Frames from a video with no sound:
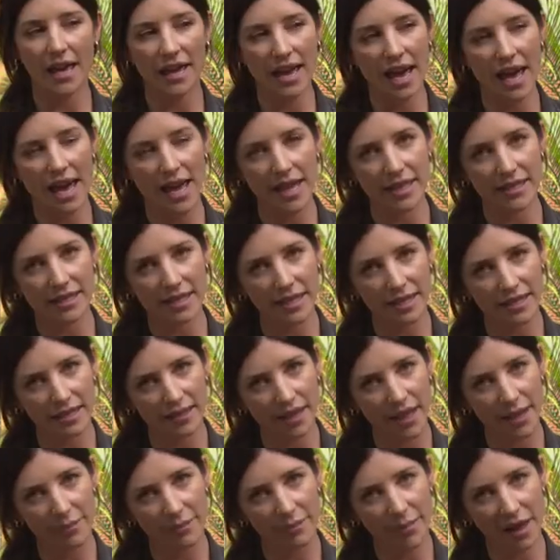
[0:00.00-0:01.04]
and has a
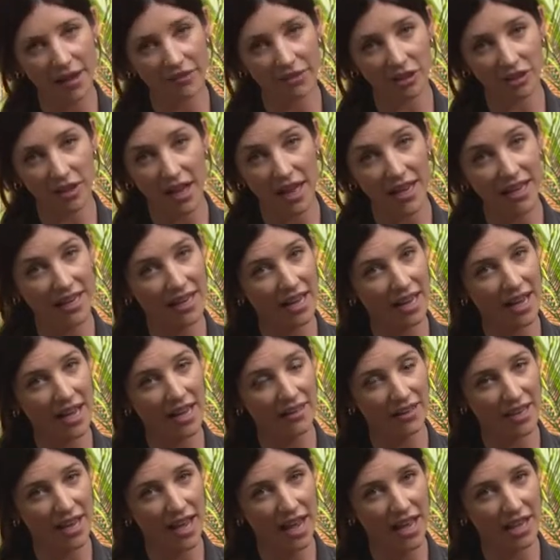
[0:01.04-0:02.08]
slight bevel
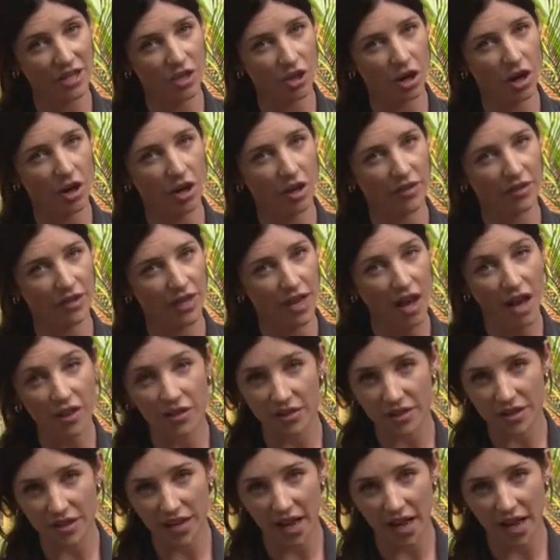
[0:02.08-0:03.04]
and the edge on the other